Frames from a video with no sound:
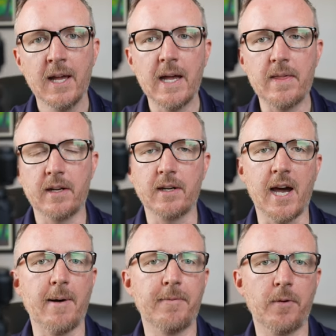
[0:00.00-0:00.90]
and they didn't
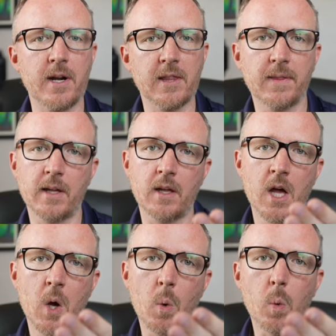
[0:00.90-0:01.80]
opt for anything
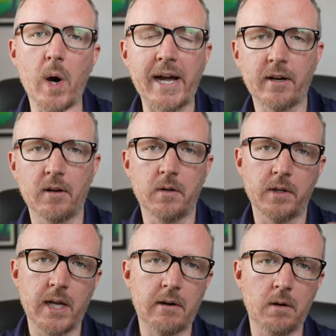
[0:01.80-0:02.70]
wider or
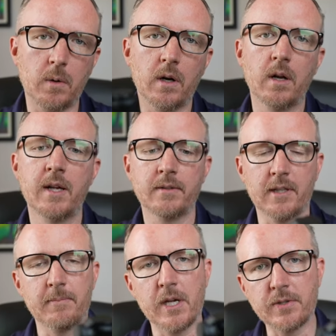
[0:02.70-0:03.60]
narrower.
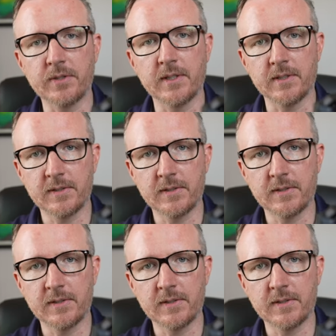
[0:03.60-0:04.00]
So I'm interested to